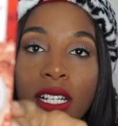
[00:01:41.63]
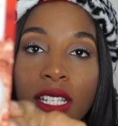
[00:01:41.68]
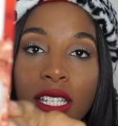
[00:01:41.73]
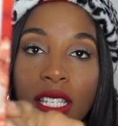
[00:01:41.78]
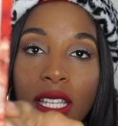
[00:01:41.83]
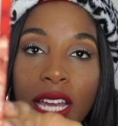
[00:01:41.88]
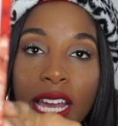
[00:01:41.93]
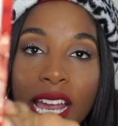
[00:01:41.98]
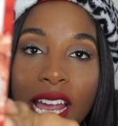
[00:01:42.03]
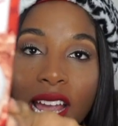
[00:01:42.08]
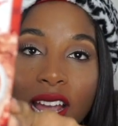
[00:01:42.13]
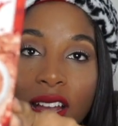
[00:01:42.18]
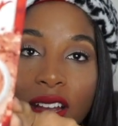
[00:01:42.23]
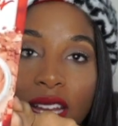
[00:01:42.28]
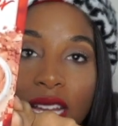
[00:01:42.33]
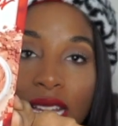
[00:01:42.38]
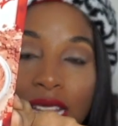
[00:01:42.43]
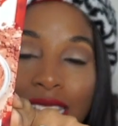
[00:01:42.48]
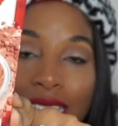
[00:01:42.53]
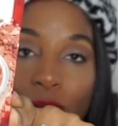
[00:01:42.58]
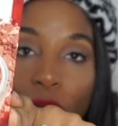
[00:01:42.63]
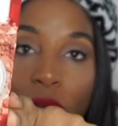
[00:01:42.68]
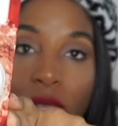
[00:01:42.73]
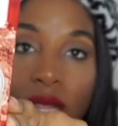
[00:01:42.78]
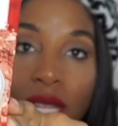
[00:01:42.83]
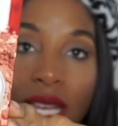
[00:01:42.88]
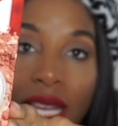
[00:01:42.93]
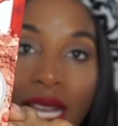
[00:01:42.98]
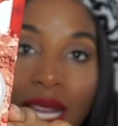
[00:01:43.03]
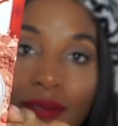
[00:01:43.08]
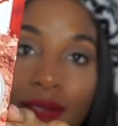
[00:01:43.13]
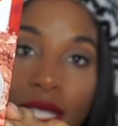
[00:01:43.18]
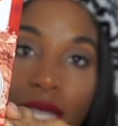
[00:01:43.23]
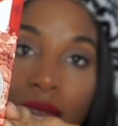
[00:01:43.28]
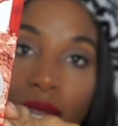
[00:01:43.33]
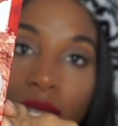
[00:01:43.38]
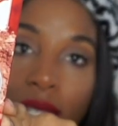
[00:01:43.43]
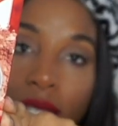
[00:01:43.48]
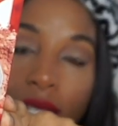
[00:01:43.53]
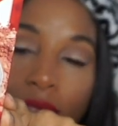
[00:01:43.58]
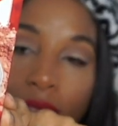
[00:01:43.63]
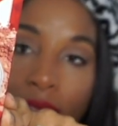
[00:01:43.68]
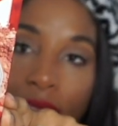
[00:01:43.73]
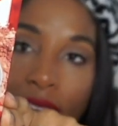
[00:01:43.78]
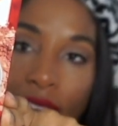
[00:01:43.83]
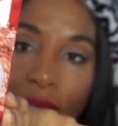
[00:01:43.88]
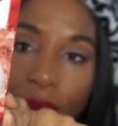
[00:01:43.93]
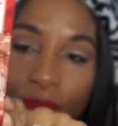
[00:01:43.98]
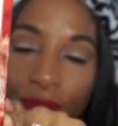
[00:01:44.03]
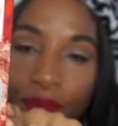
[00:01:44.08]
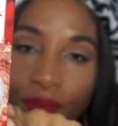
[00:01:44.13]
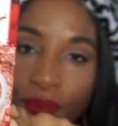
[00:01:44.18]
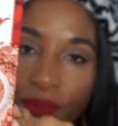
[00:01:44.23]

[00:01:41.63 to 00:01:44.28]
So here is what the gift set look like.